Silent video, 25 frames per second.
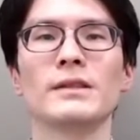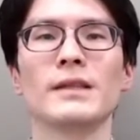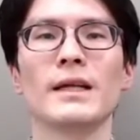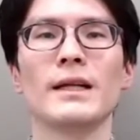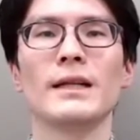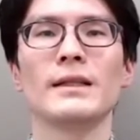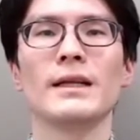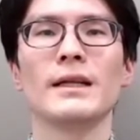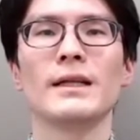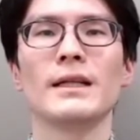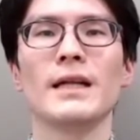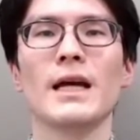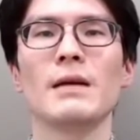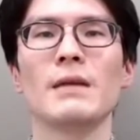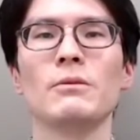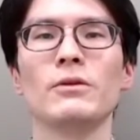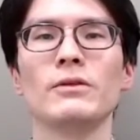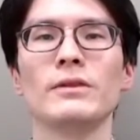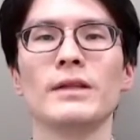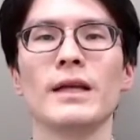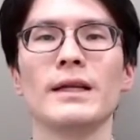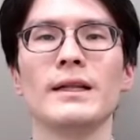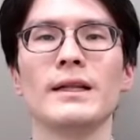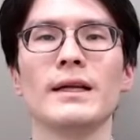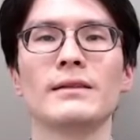Both of these
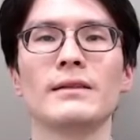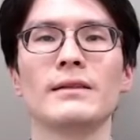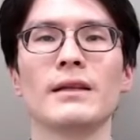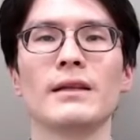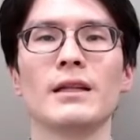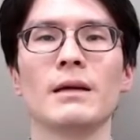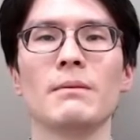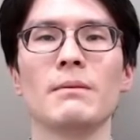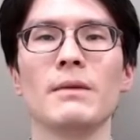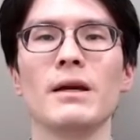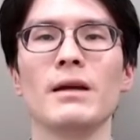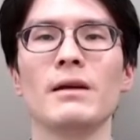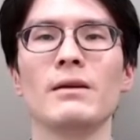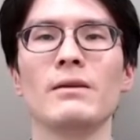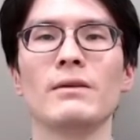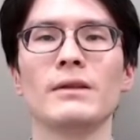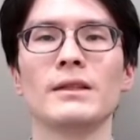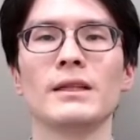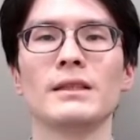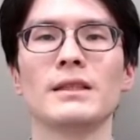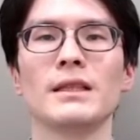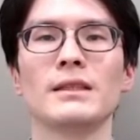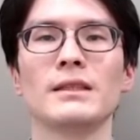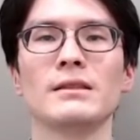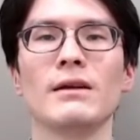issues are still
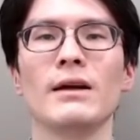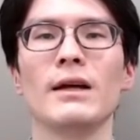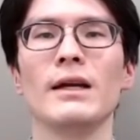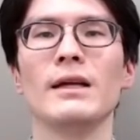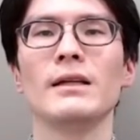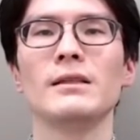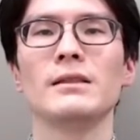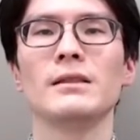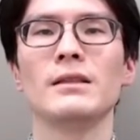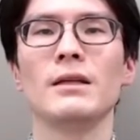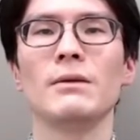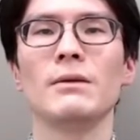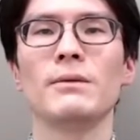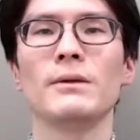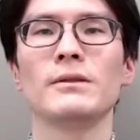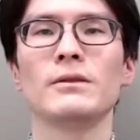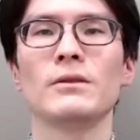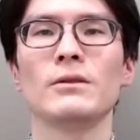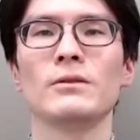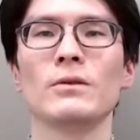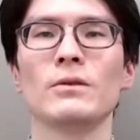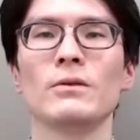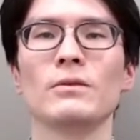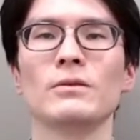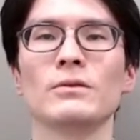unreported, so we have
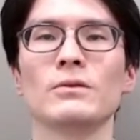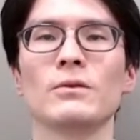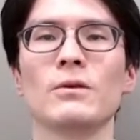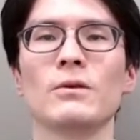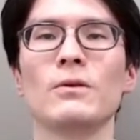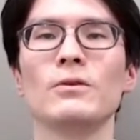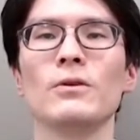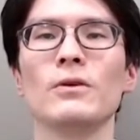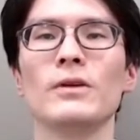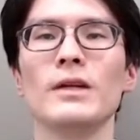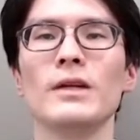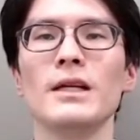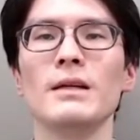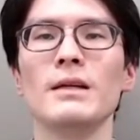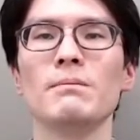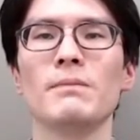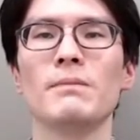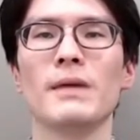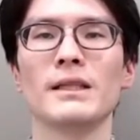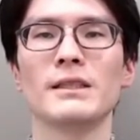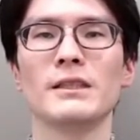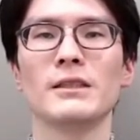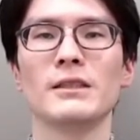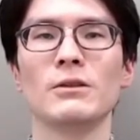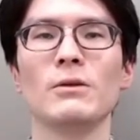sent patches to
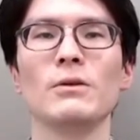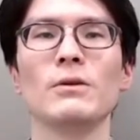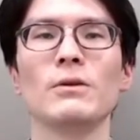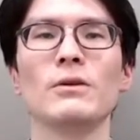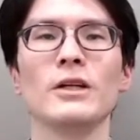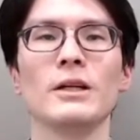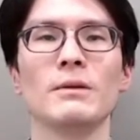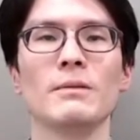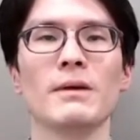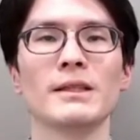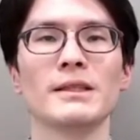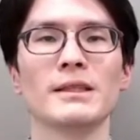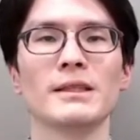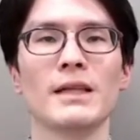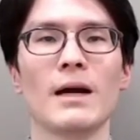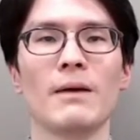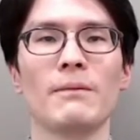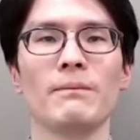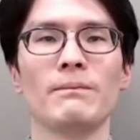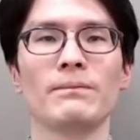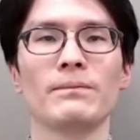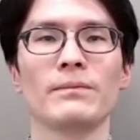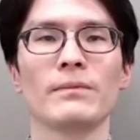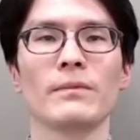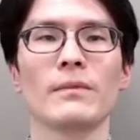the HDFS
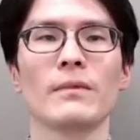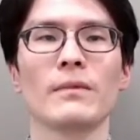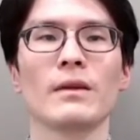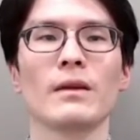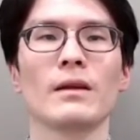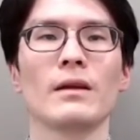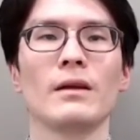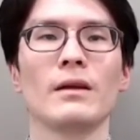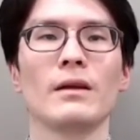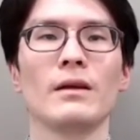source code.